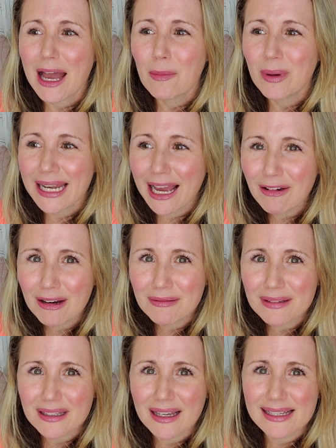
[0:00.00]
But now I
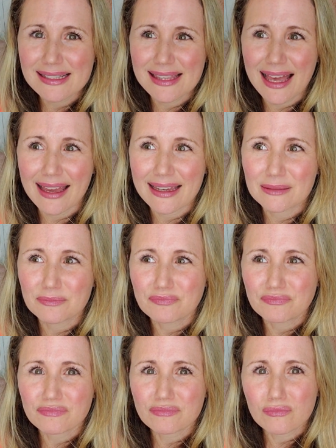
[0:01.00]
realize that
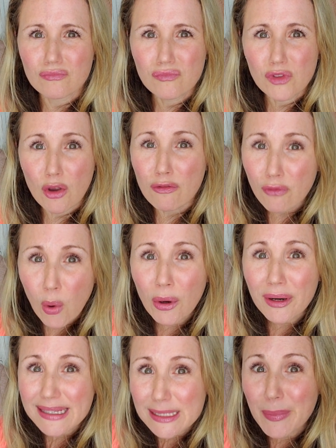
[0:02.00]
4
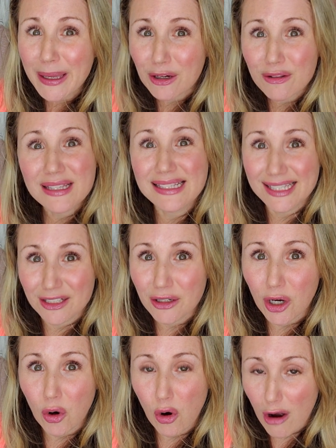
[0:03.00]
is better than
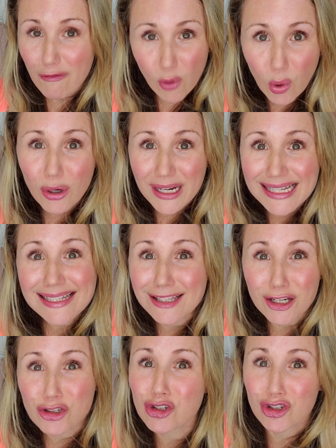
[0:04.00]
0. 4 is
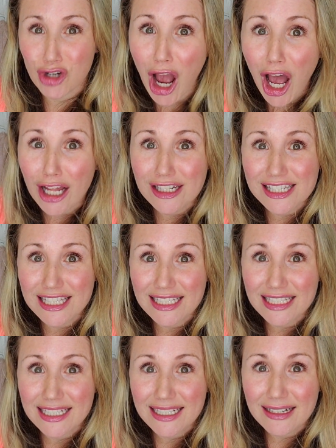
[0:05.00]
a shot.
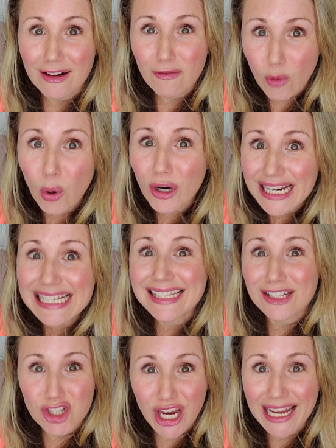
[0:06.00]
4 is
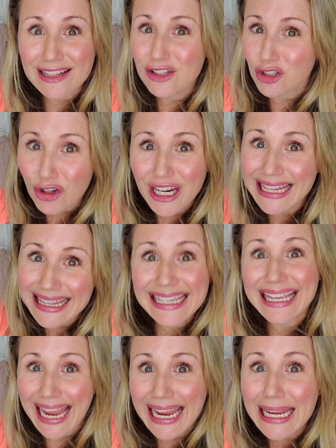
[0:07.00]
a chance. You're in the
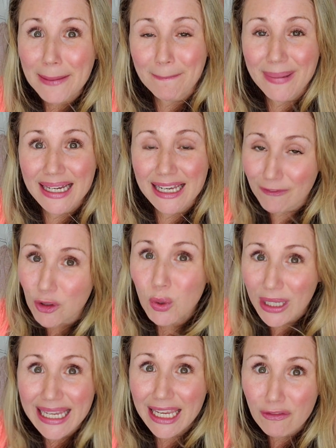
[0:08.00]
game if you
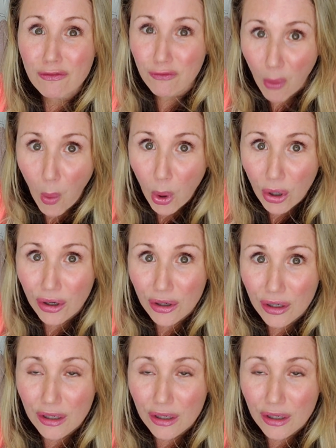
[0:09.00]
can get 4.